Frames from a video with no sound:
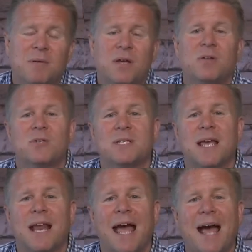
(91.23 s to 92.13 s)
but to
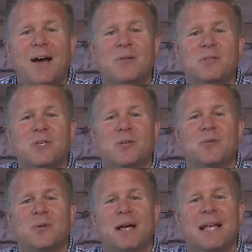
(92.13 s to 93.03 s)
understand how
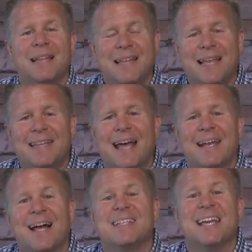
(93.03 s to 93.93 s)
to let
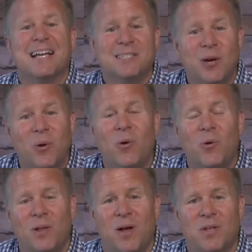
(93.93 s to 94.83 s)
that not take a
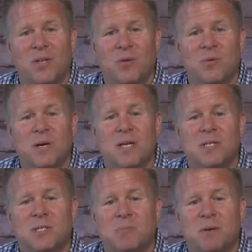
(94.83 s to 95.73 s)
toll on you
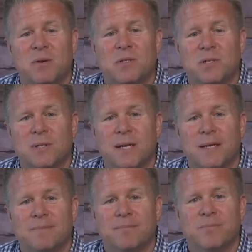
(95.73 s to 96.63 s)
spiritually.
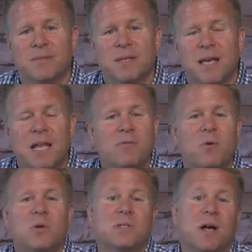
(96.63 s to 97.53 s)
And of
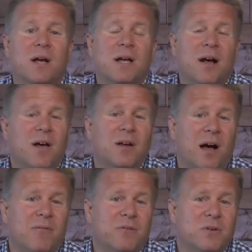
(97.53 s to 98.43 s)
course, God
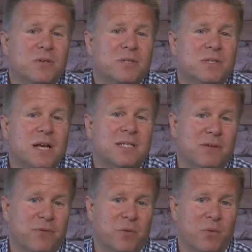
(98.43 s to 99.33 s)
offers a
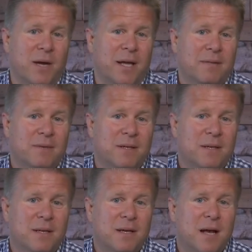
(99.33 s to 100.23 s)
different way,
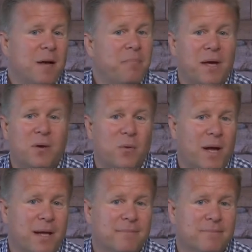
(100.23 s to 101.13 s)
a better way.